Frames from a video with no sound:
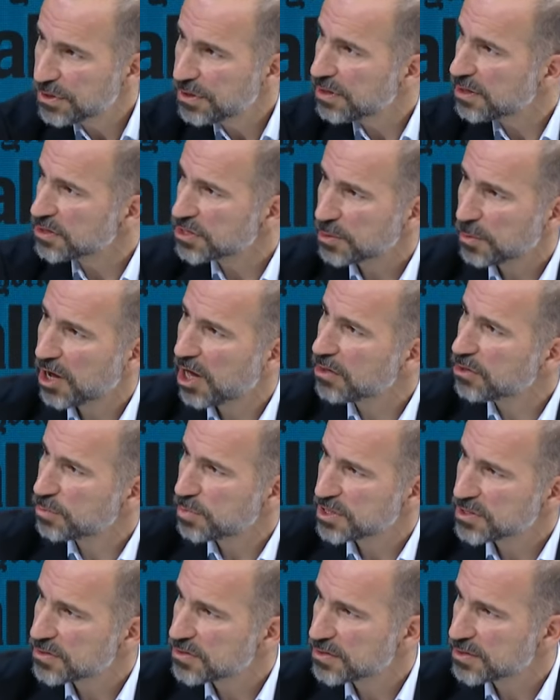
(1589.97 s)
There's some other
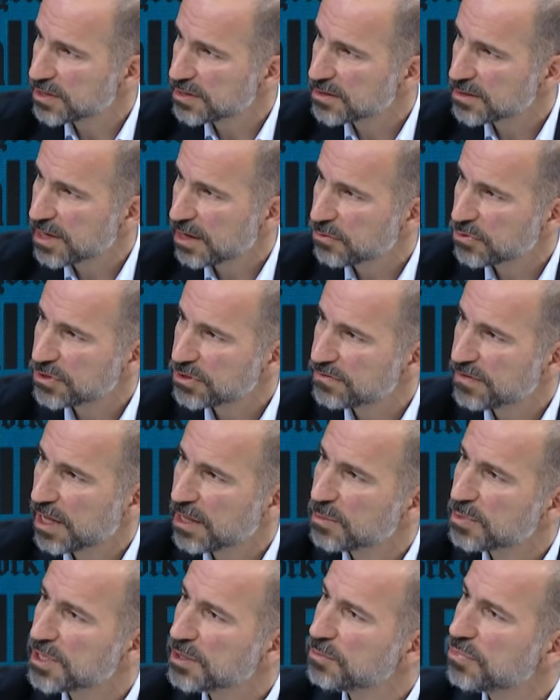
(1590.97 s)
businesses that we're
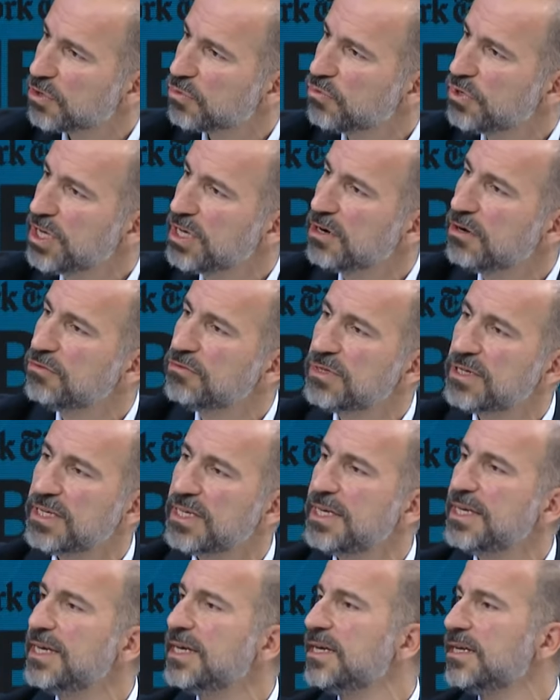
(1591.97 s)
developing, but we don't
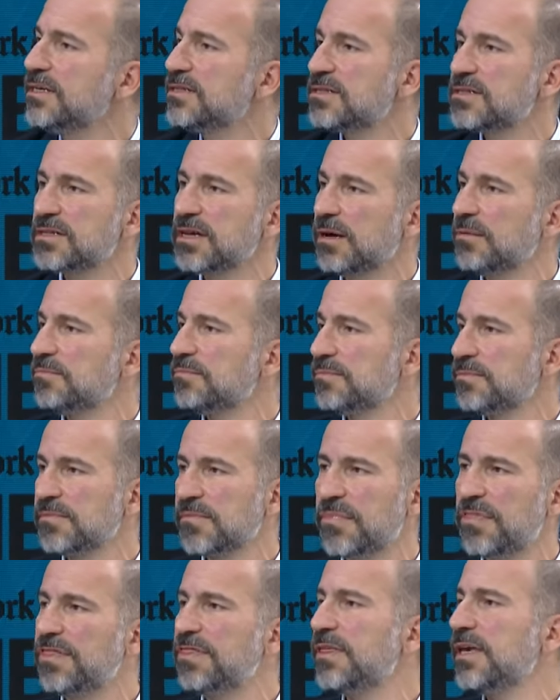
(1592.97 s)
need some
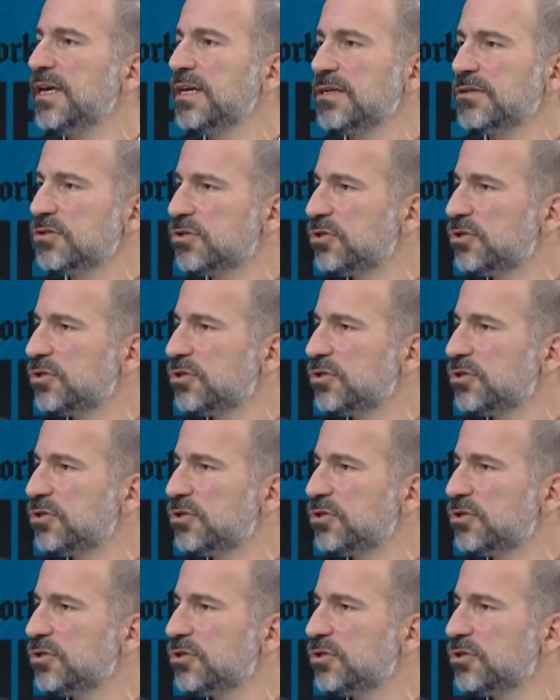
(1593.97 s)
thing to